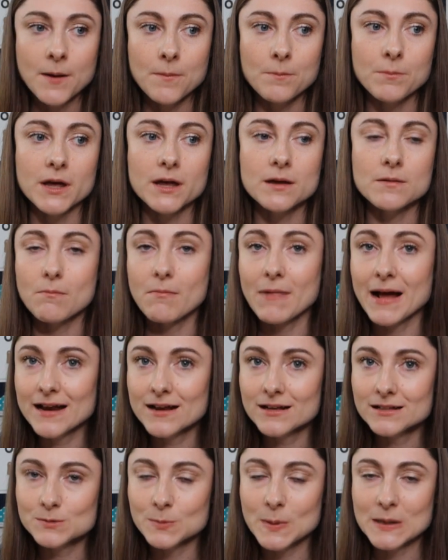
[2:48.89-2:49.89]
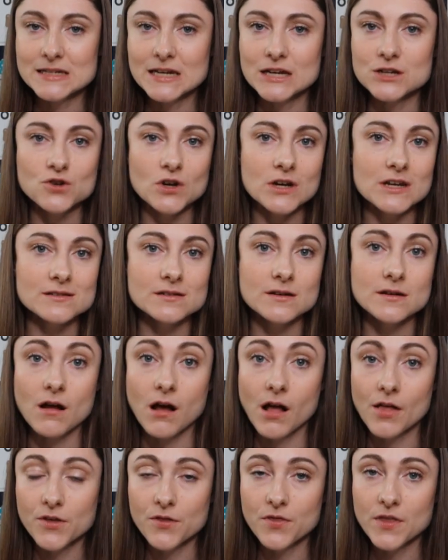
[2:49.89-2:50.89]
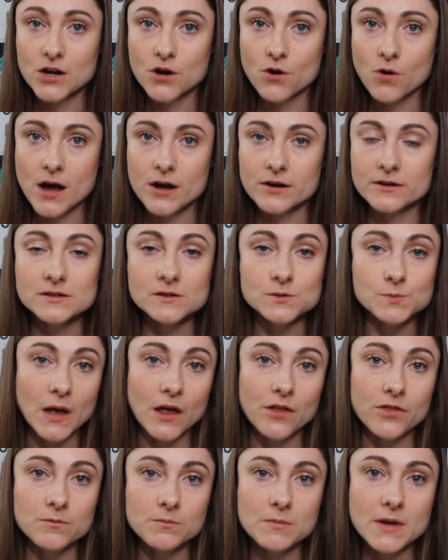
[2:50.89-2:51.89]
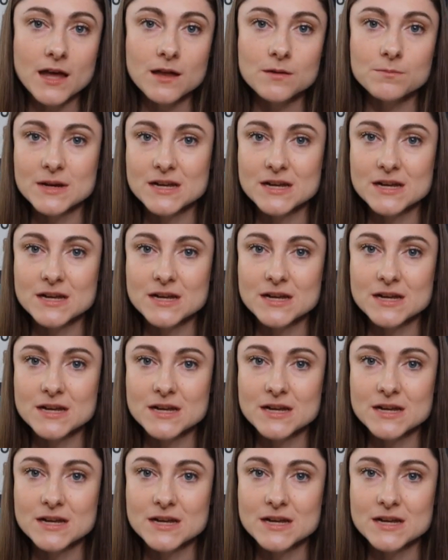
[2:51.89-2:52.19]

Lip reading: but my expectation is not that they know how to spell them yet,